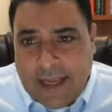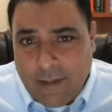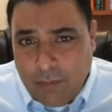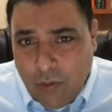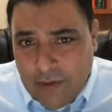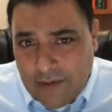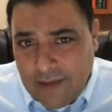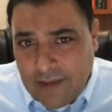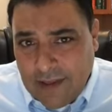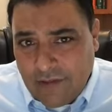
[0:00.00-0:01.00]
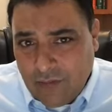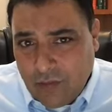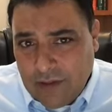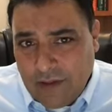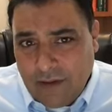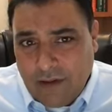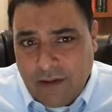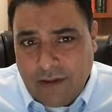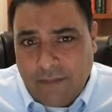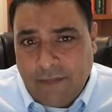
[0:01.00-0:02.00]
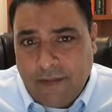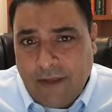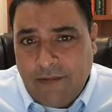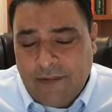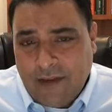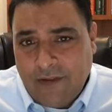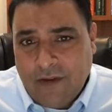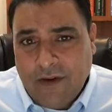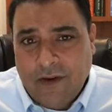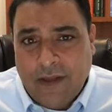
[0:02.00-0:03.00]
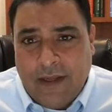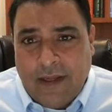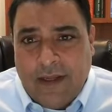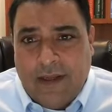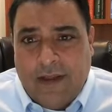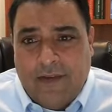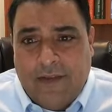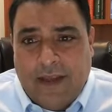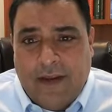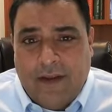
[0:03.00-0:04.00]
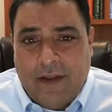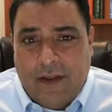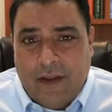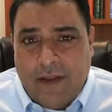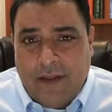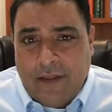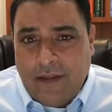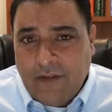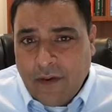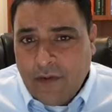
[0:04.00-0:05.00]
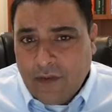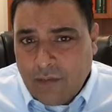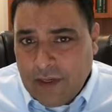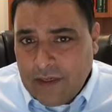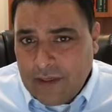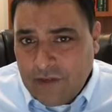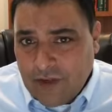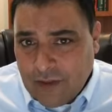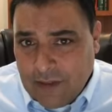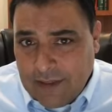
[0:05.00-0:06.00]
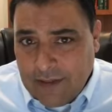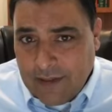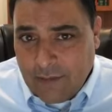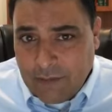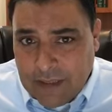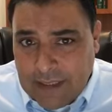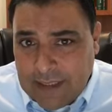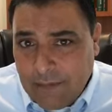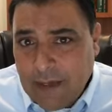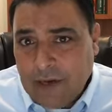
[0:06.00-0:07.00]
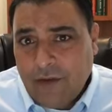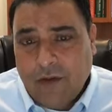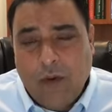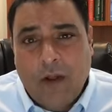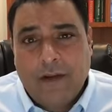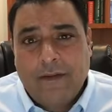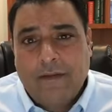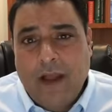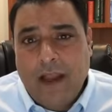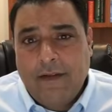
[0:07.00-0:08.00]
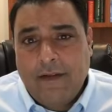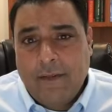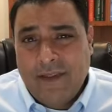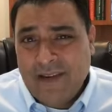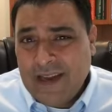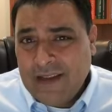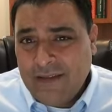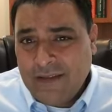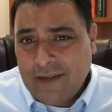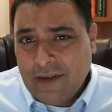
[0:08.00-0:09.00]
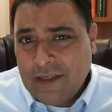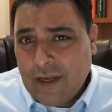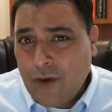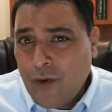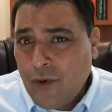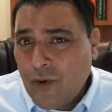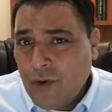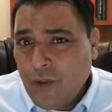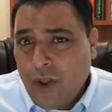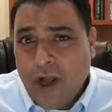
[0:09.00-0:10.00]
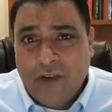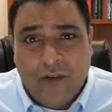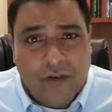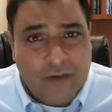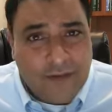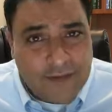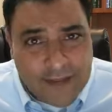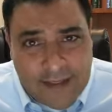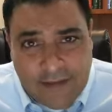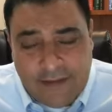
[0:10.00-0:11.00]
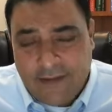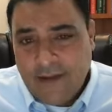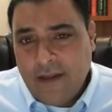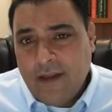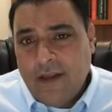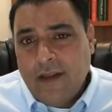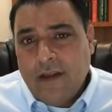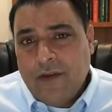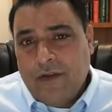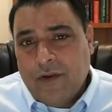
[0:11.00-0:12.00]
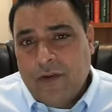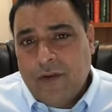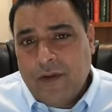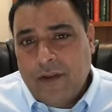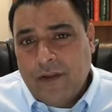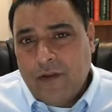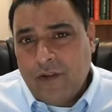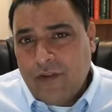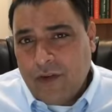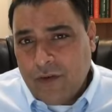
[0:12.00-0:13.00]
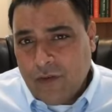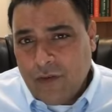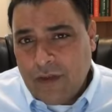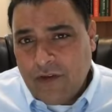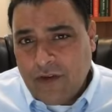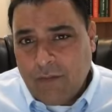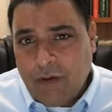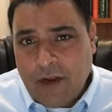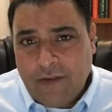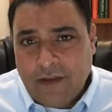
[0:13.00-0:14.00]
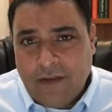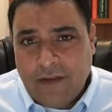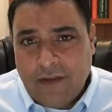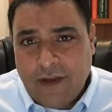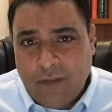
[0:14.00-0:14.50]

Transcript: And the point I just want to emphasize here is that these areas of the brain can degenerate, completely impact your quality of life, but they're not necessarily a neurological disease. So they're just a neurodegenerative process.